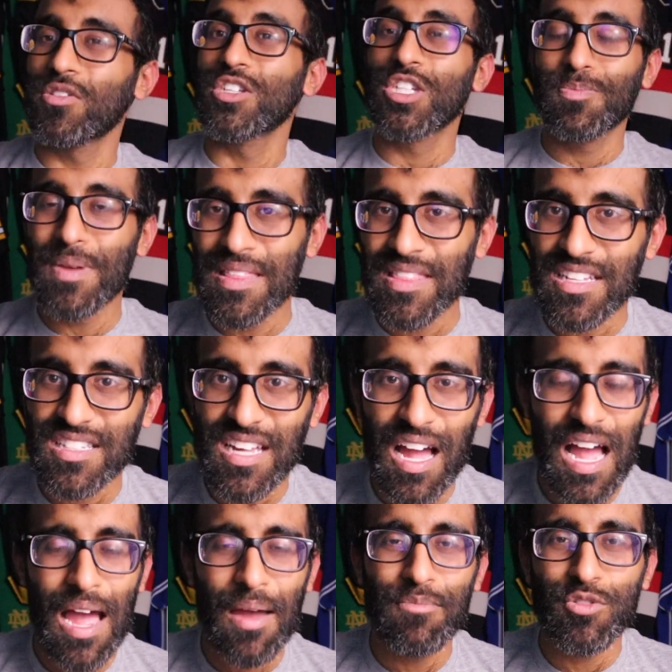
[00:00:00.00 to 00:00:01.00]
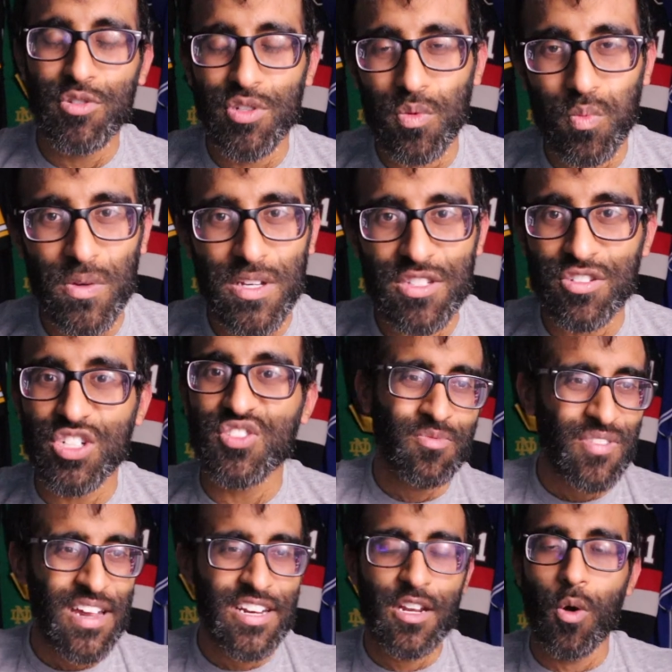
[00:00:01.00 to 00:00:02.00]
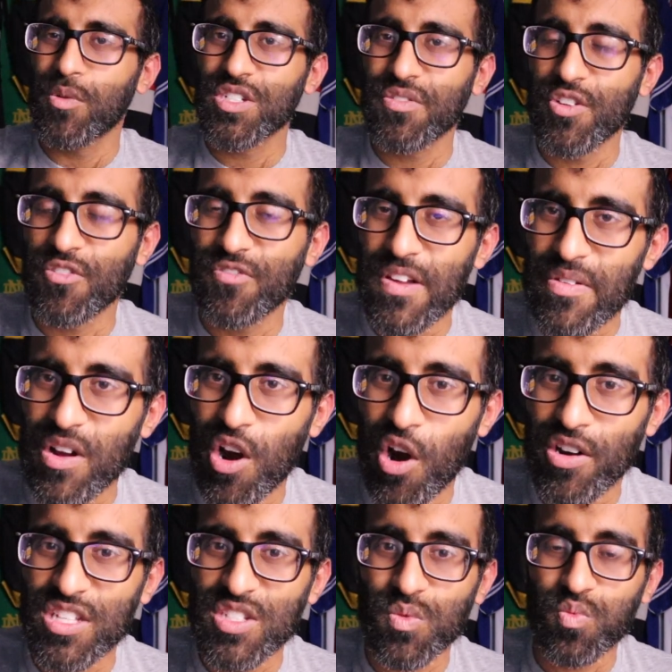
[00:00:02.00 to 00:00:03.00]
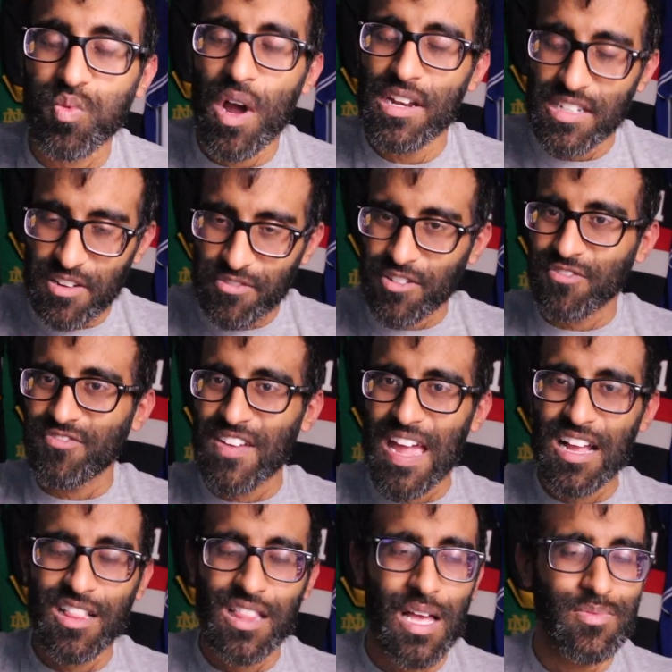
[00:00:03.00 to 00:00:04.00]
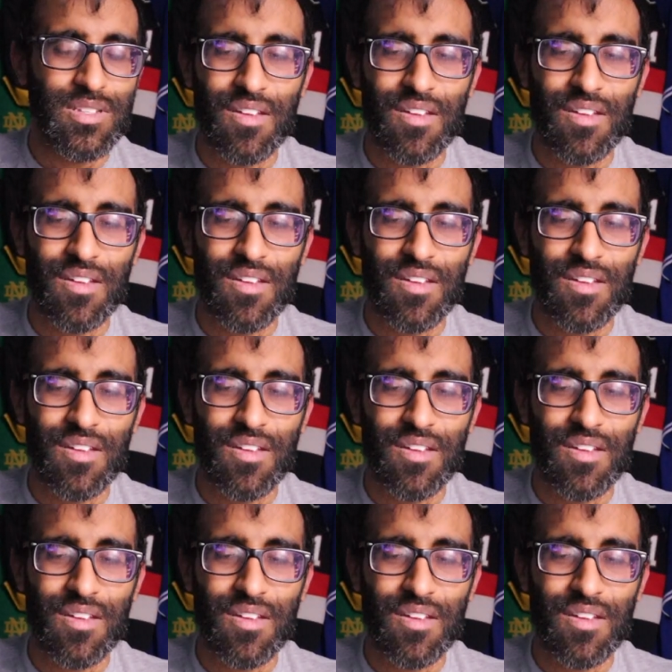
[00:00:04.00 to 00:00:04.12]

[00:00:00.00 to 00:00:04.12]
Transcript: you spend the time, do your research, find out which of your favorite artists run different fan clubs,